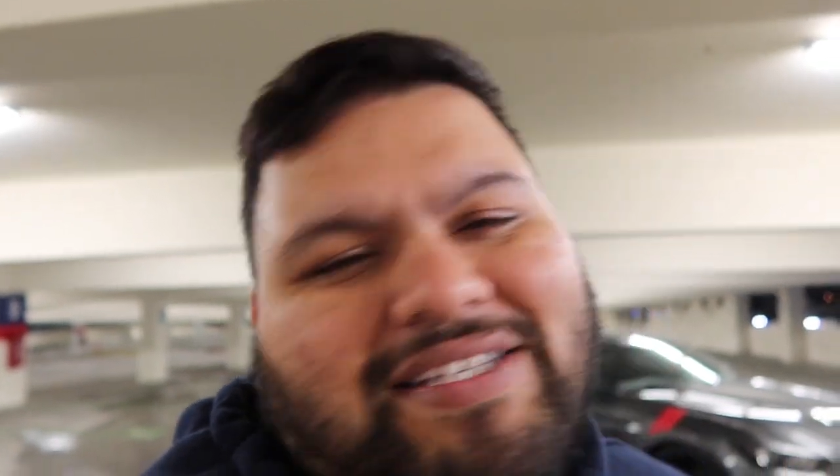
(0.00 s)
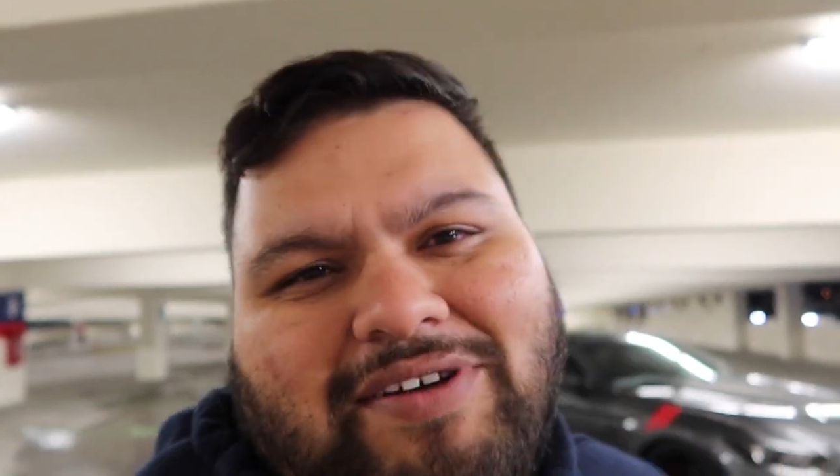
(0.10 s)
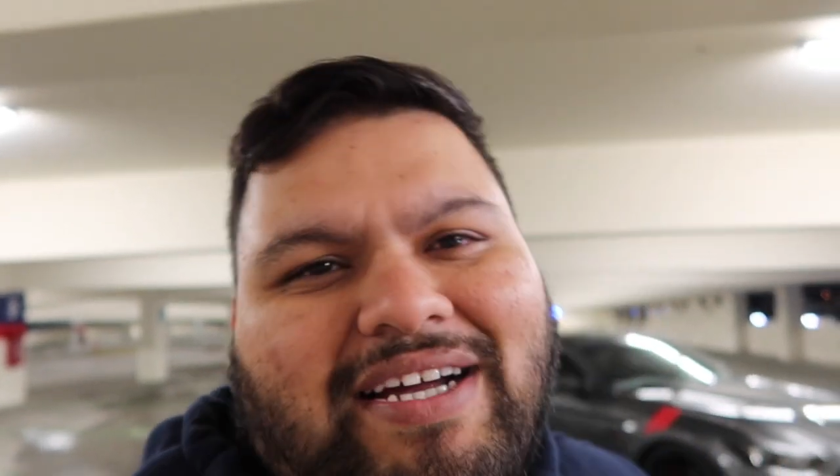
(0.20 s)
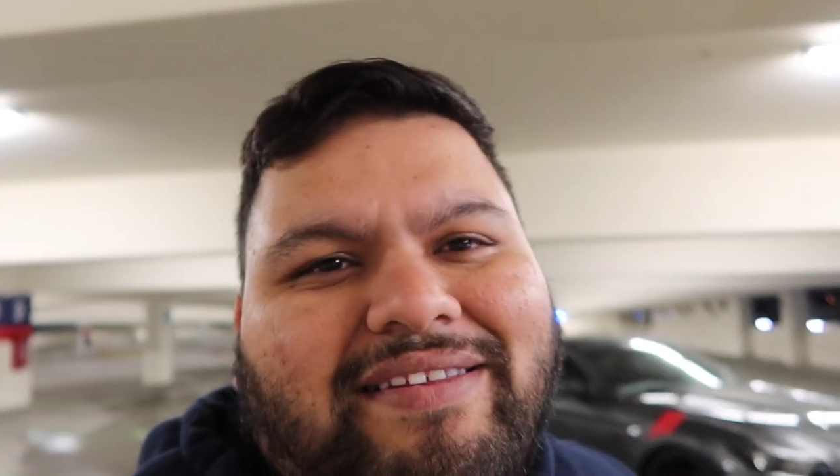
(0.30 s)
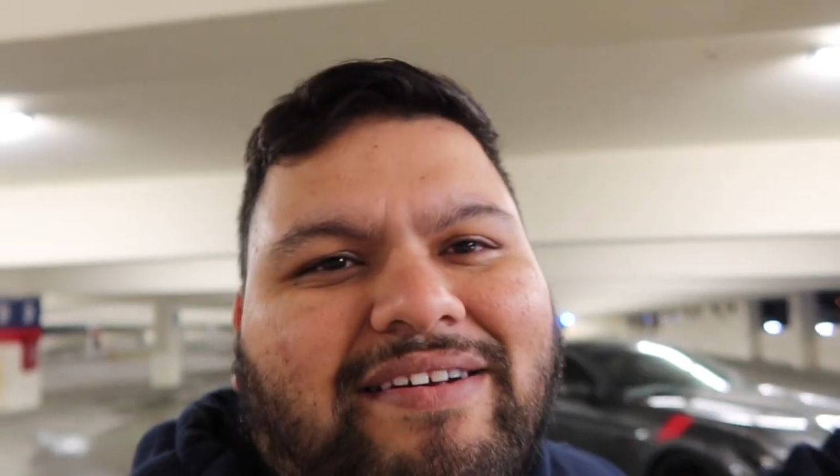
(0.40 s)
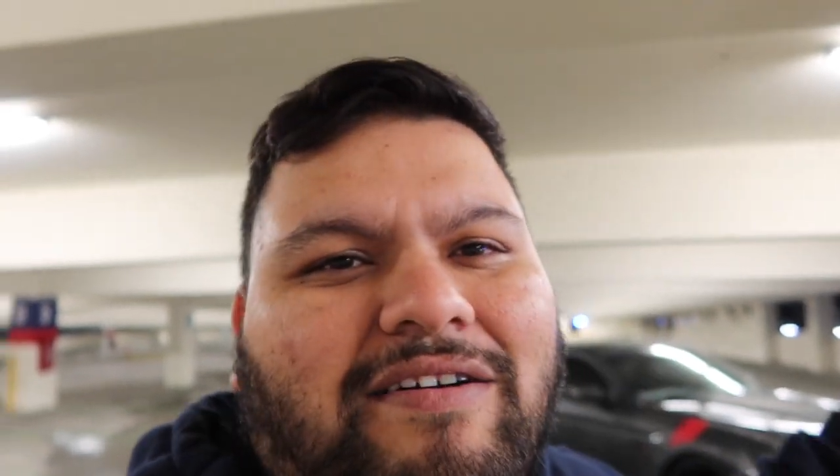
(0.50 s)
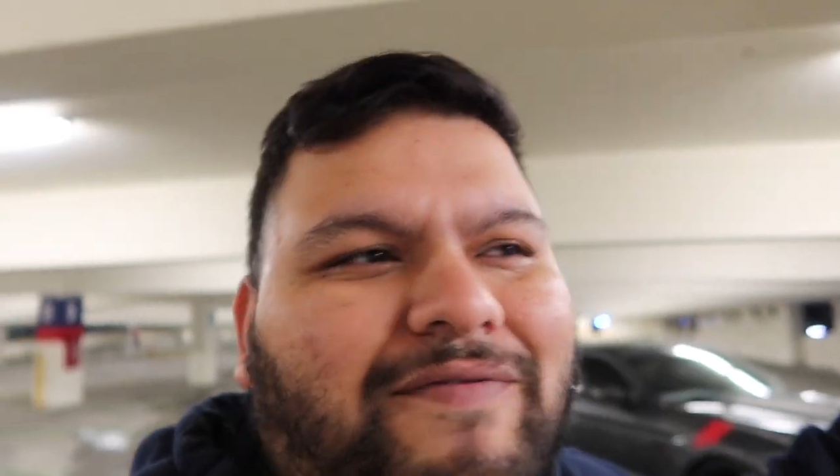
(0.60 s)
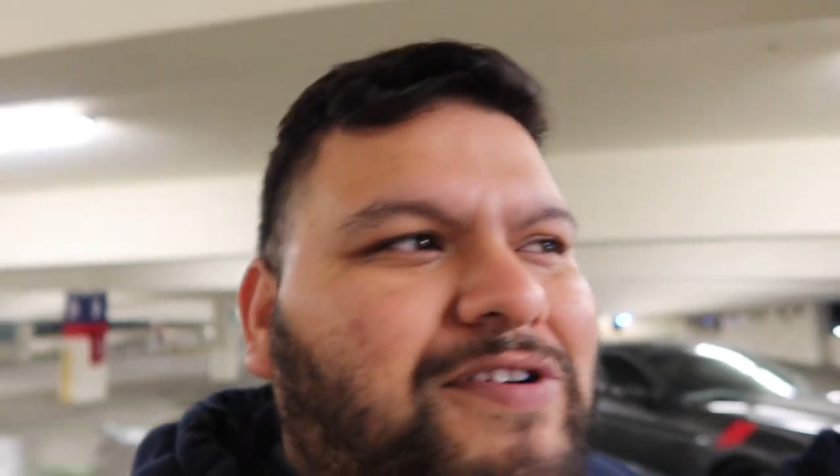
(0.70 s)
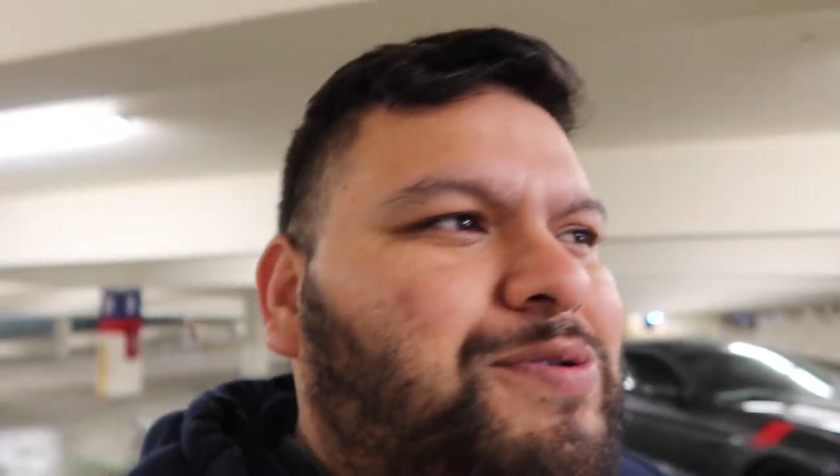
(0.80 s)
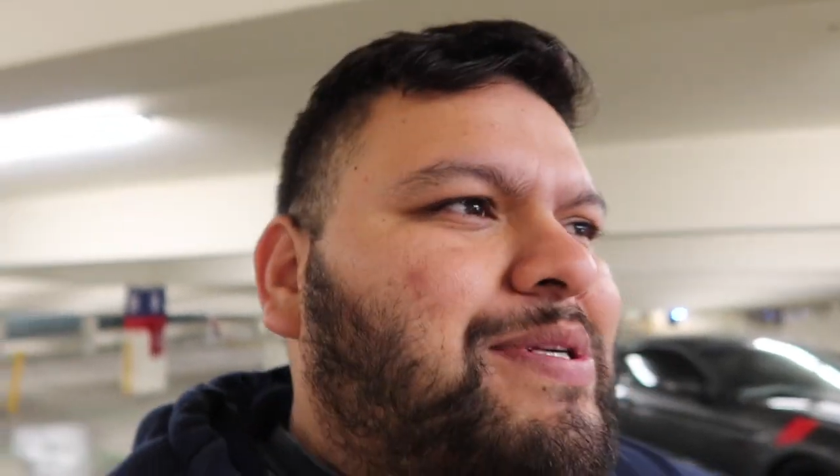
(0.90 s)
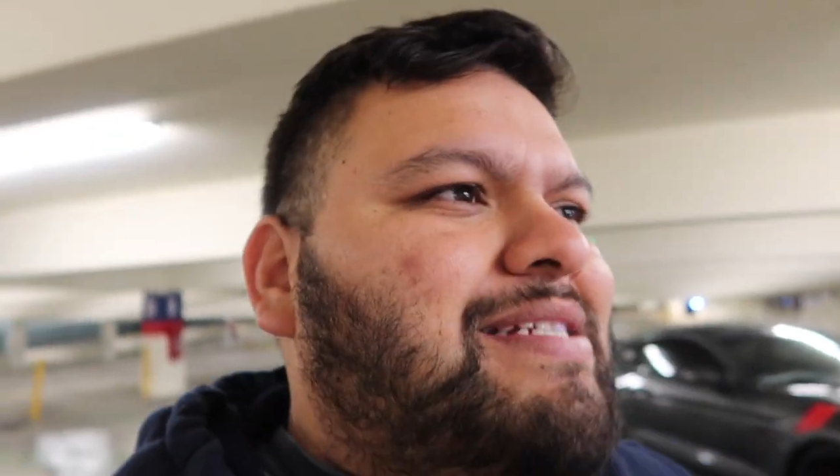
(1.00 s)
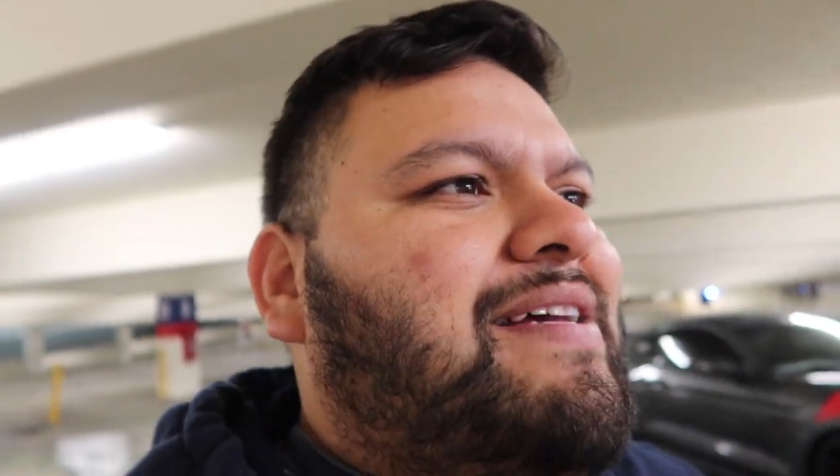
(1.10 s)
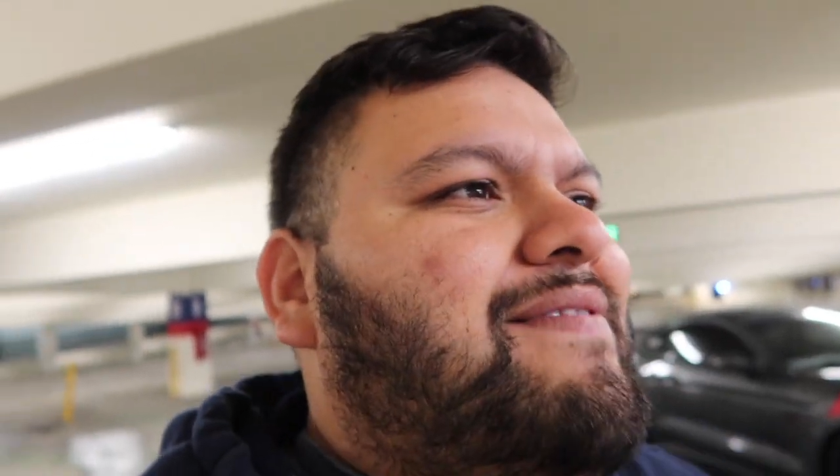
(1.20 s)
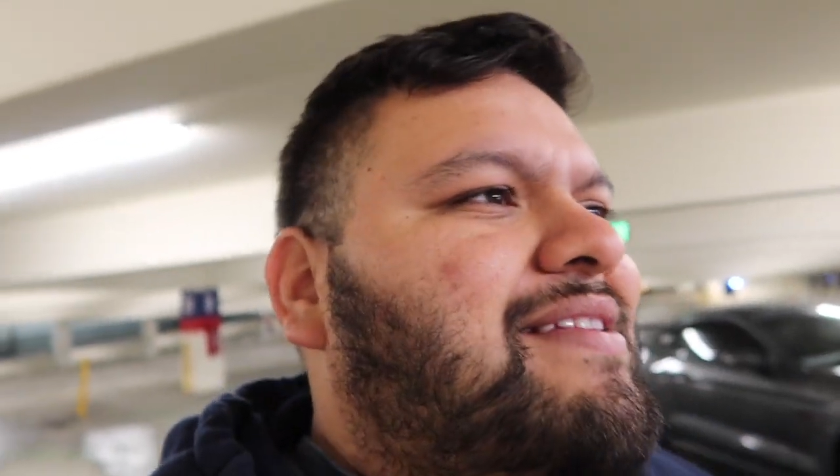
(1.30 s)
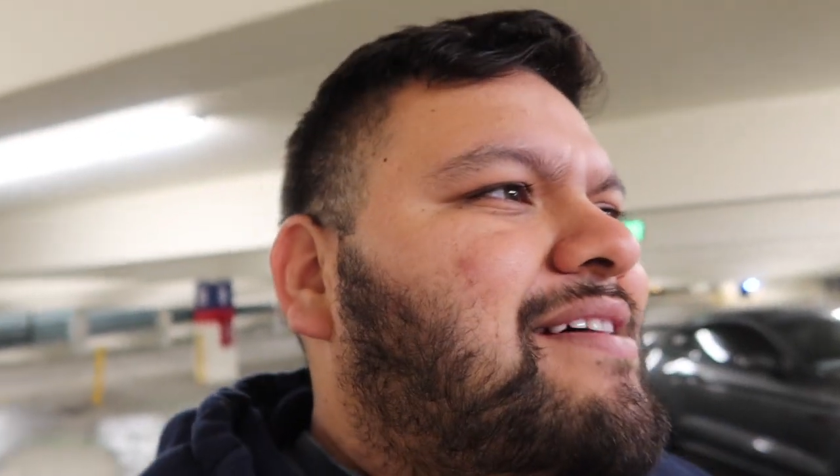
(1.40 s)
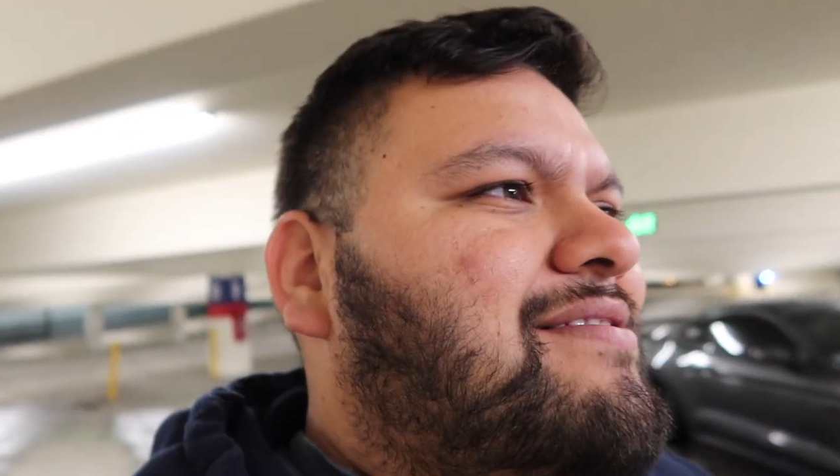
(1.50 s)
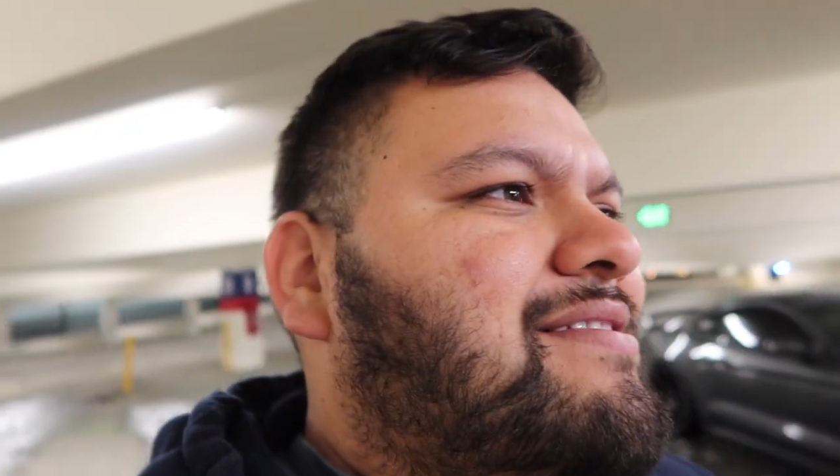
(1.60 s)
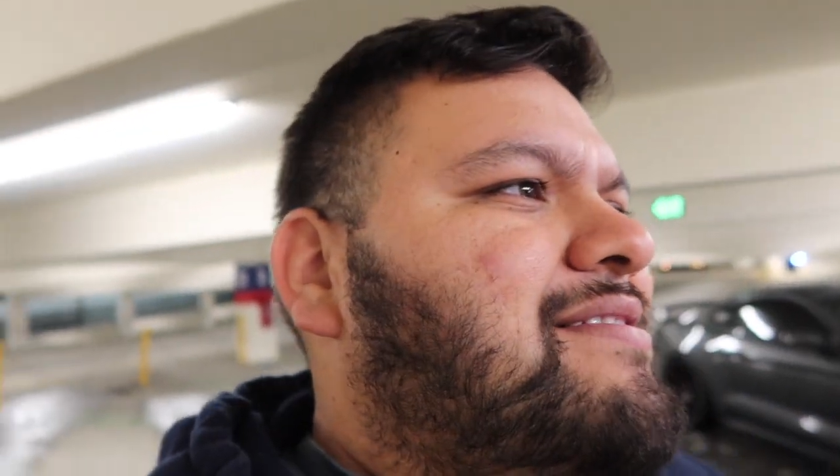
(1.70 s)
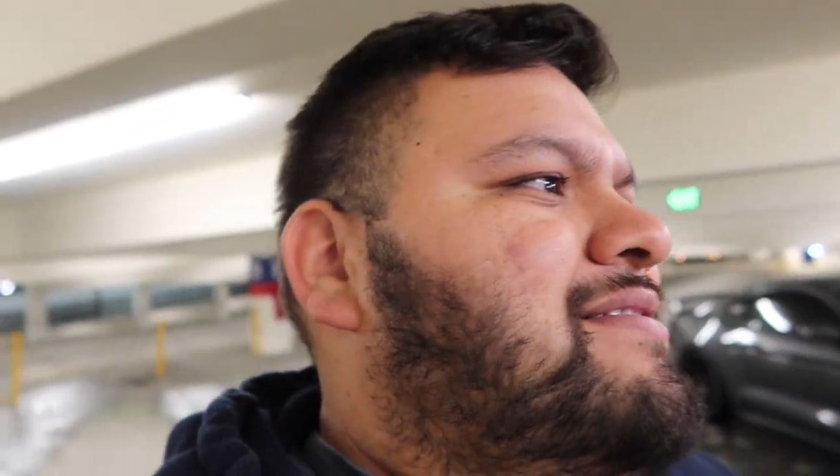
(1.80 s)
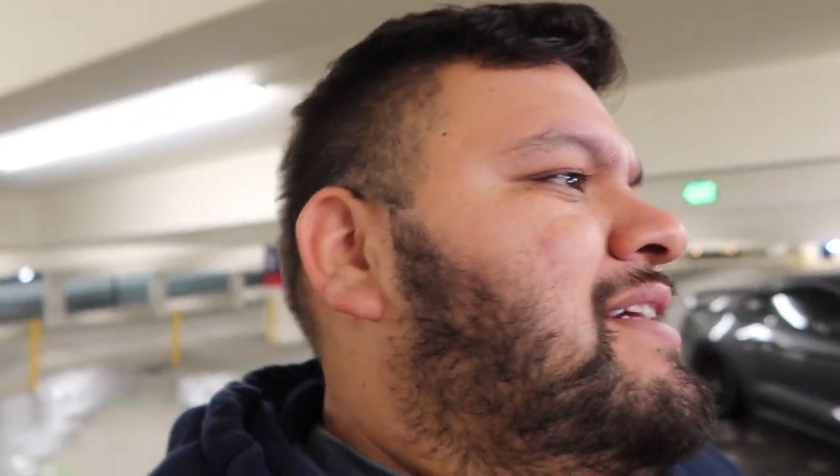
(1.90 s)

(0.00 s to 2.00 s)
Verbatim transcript: so I got the car for 27,000.